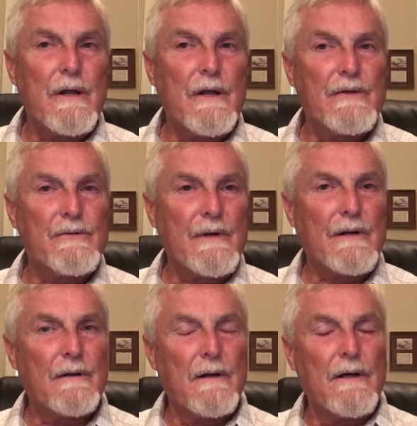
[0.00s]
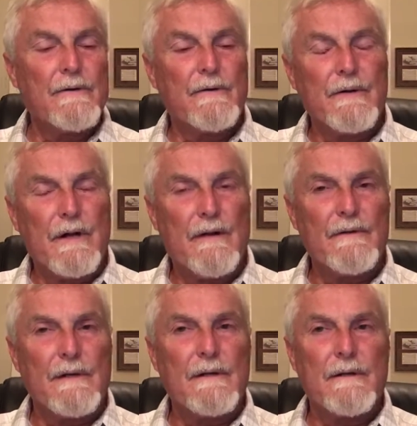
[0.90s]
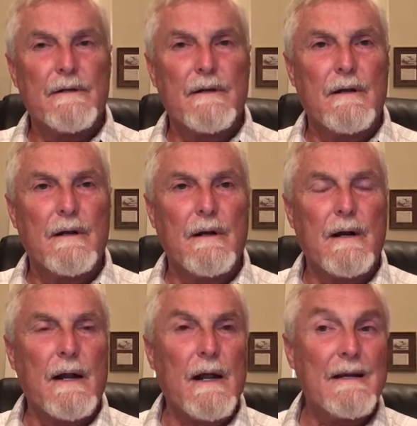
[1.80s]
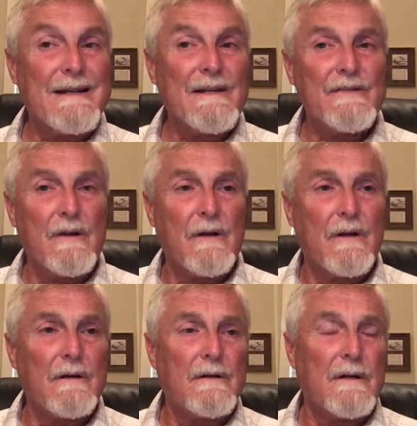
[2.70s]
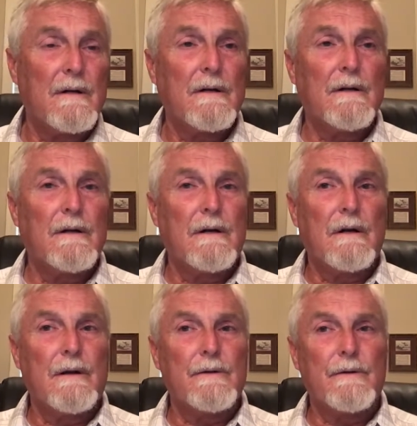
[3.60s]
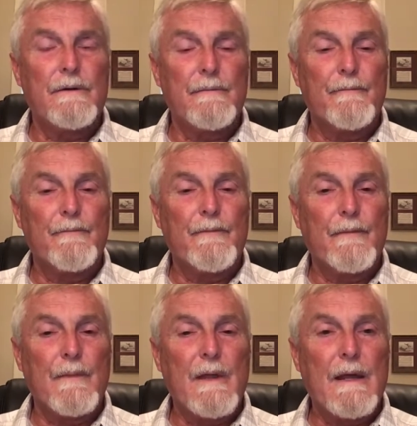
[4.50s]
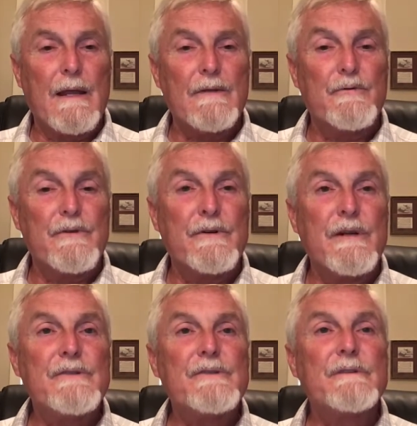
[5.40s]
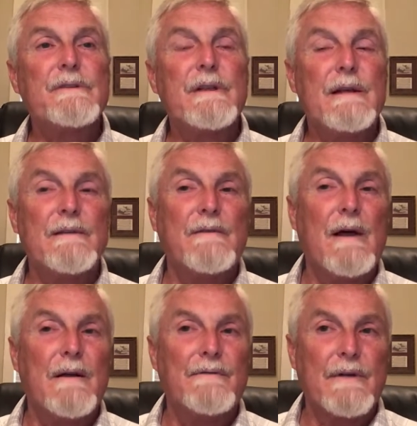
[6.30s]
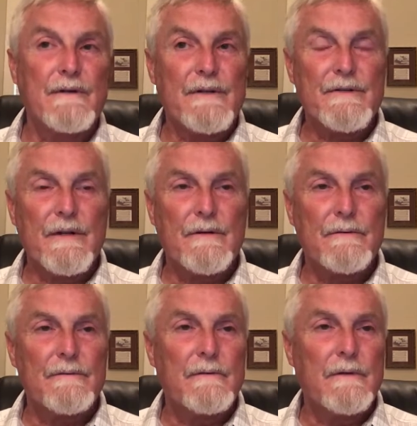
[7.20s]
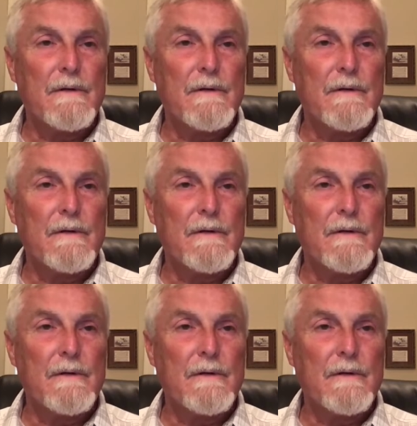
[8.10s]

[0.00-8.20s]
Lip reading: Israel under the covenant, and Esau under a tradition that evolved on its own.